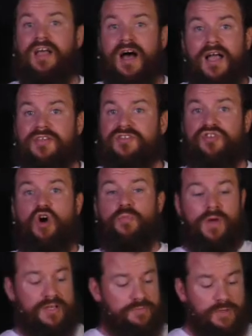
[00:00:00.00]
I soap
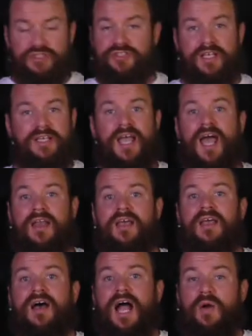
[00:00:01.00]
as much as I can.
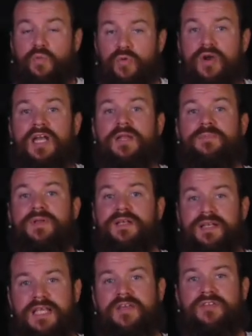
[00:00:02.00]
I really
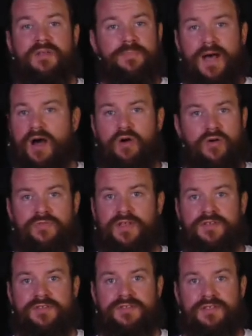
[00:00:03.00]
believe in the power of
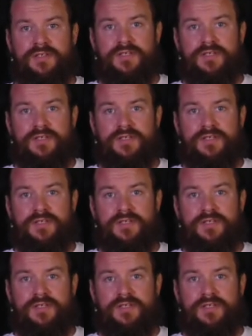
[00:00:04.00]
this.